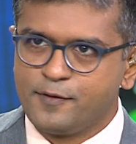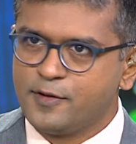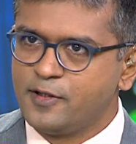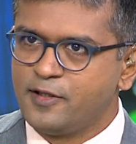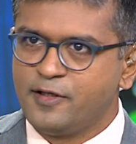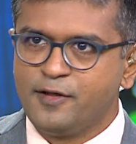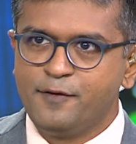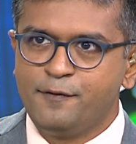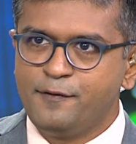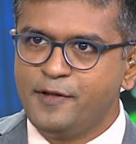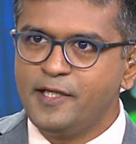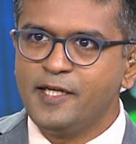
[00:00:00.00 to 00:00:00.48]
of
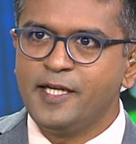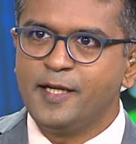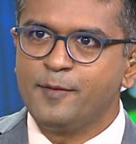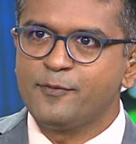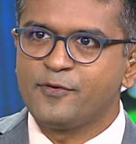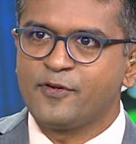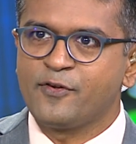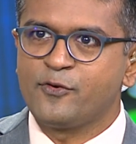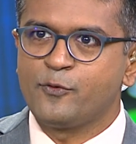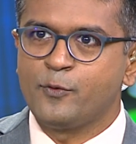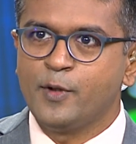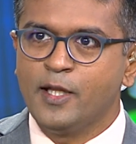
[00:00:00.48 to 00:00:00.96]
other Nifty
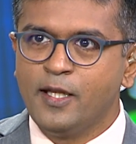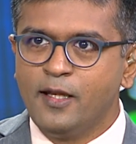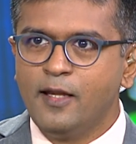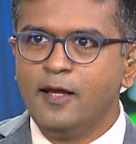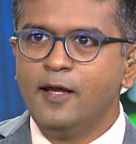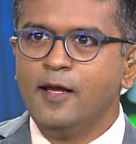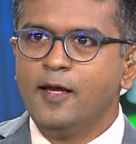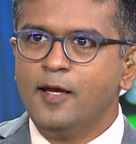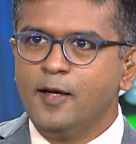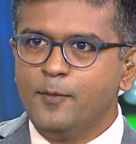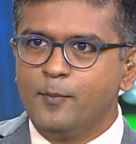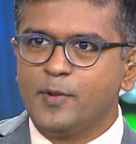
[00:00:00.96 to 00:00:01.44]
names as well,
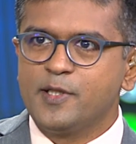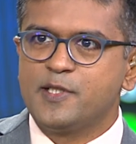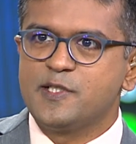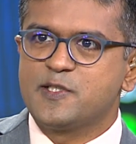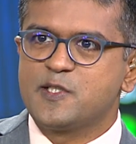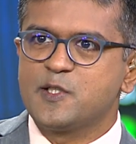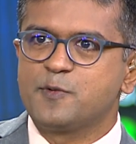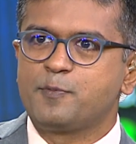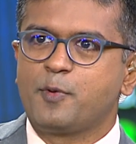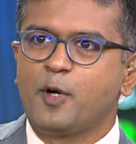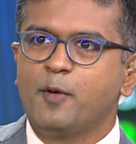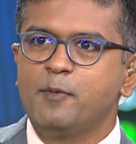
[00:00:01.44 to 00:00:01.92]
but
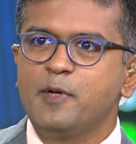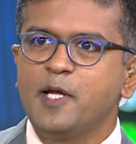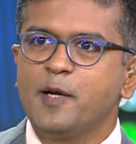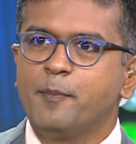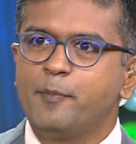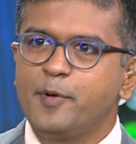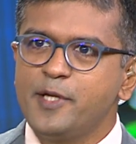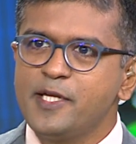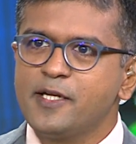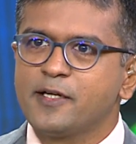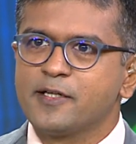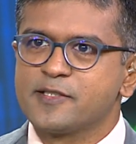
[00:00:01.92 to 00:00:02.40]
this is probably
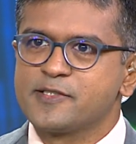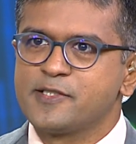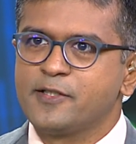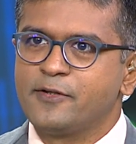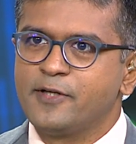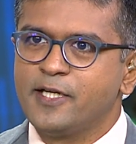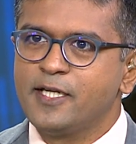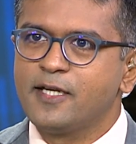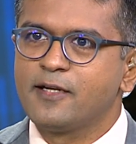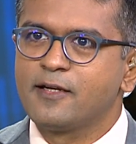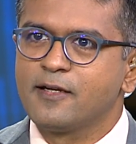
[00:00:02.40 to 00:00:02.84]
a precursor, right?